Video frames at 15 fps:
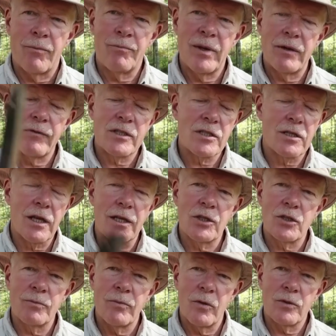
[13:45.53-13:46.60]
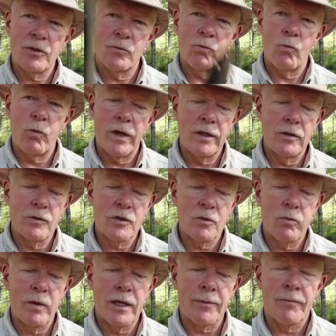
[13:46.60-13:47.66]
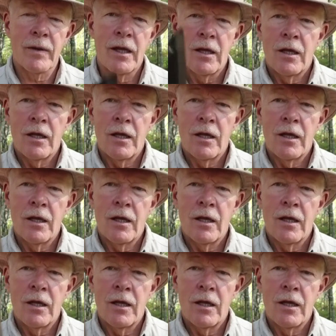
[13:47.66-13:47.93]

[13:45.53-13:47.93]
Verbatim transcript: bit of a slicing motion when you swing.